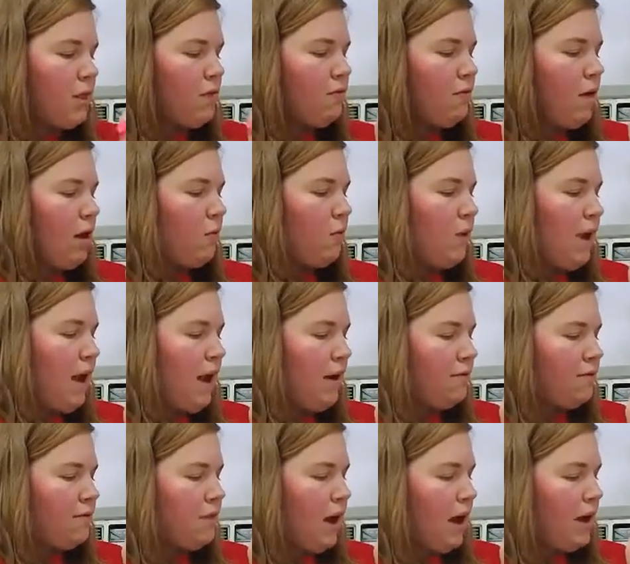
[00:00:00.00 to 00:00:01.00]
Right, we
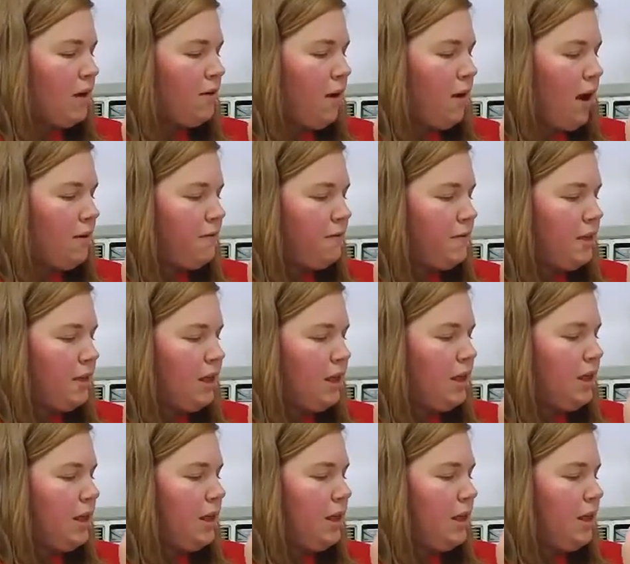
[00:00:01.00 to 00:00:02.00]
have digraph
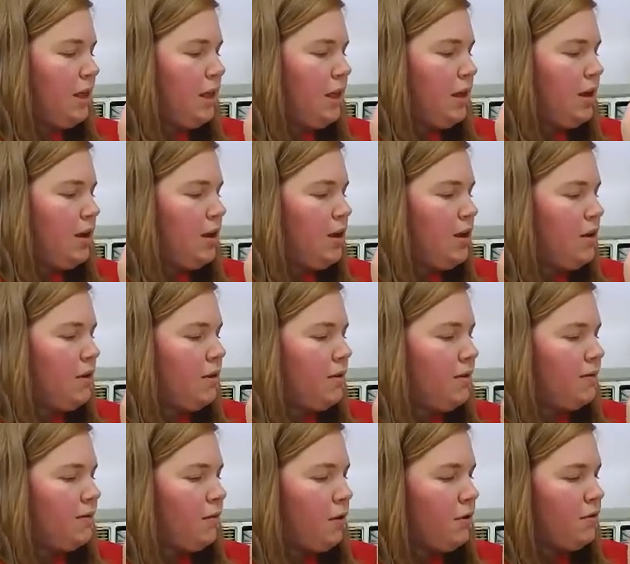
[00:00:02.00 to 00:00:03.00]
EE. The
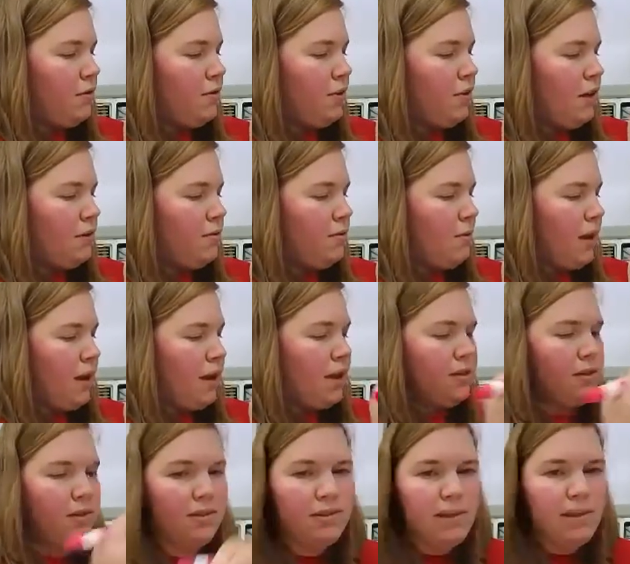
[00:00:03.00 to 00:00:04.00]
first E is
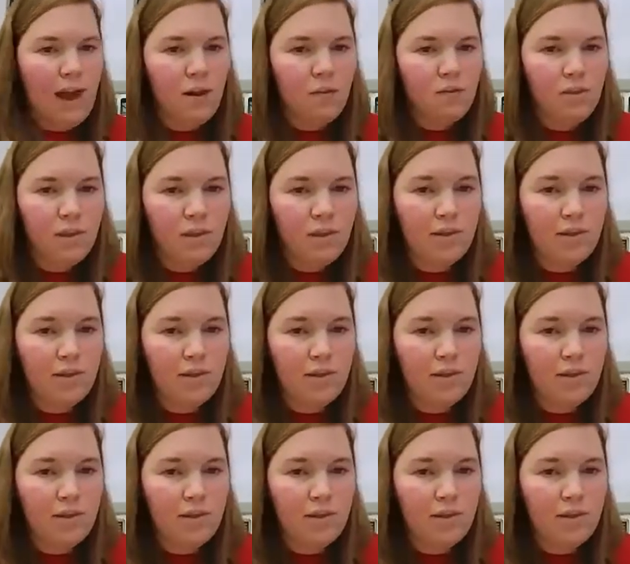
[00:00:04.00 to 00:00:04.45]
making the sound, the